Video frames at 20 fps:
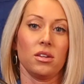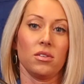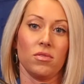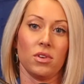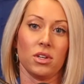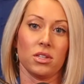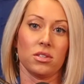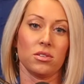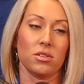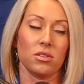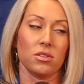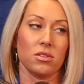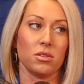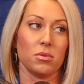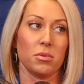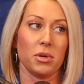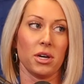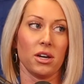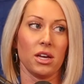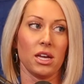investor is
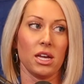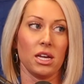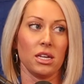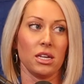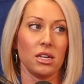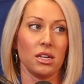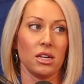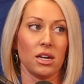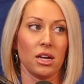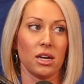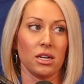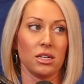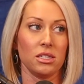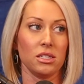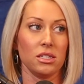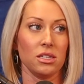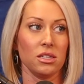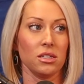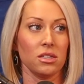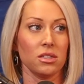about 80 to
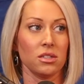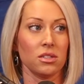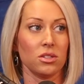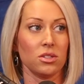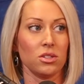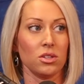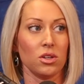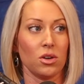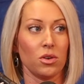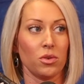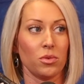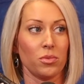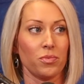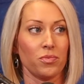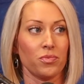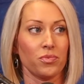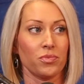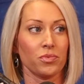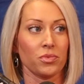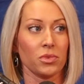90. So
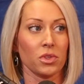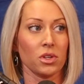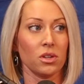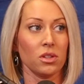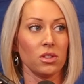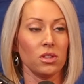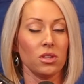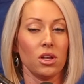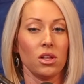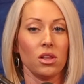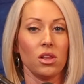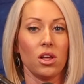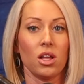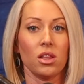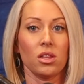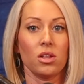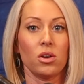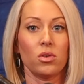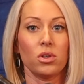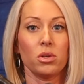a
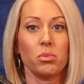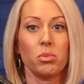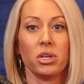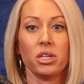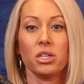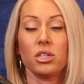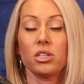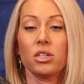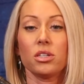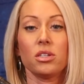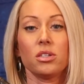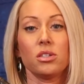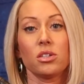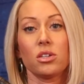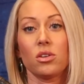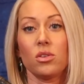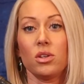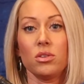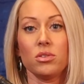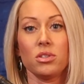lot lower, but your
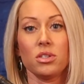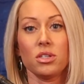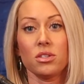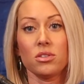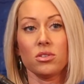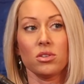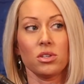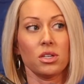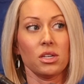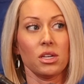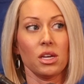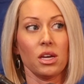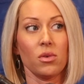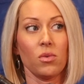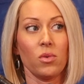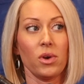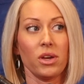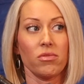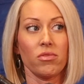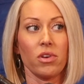closing is looking at
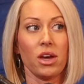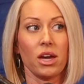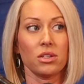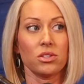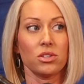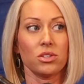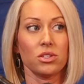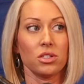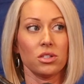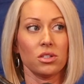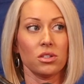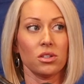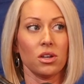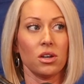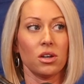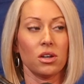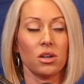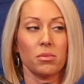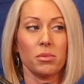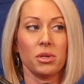way faster.
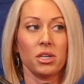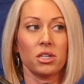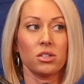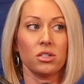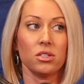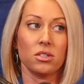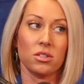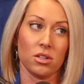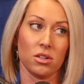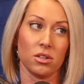It could sit